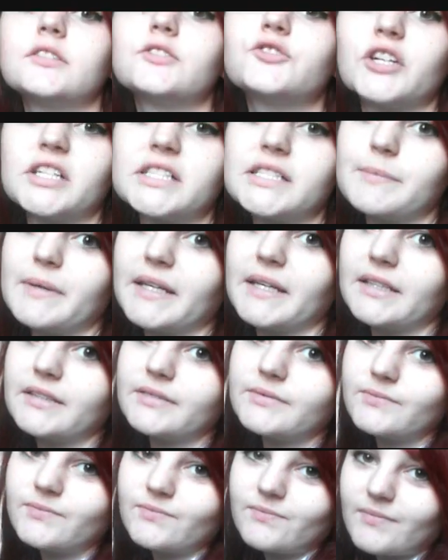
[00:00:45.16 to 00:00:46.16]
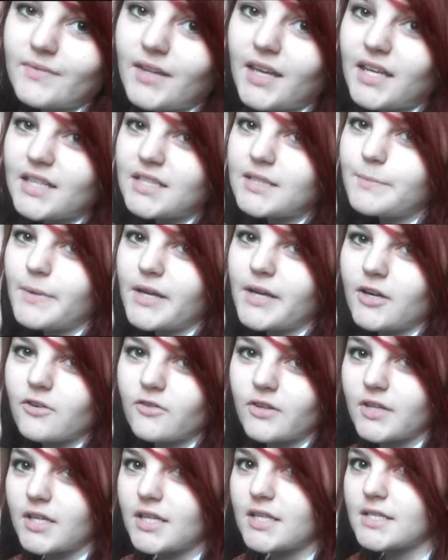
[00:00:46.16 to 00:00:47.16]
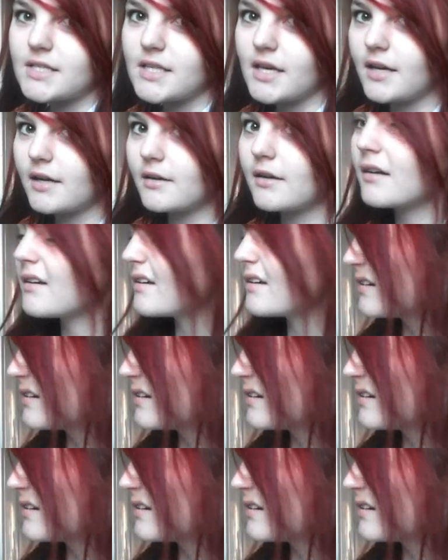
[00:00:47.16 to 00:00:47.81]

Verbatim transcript: Trust me, it's bigger on the inside.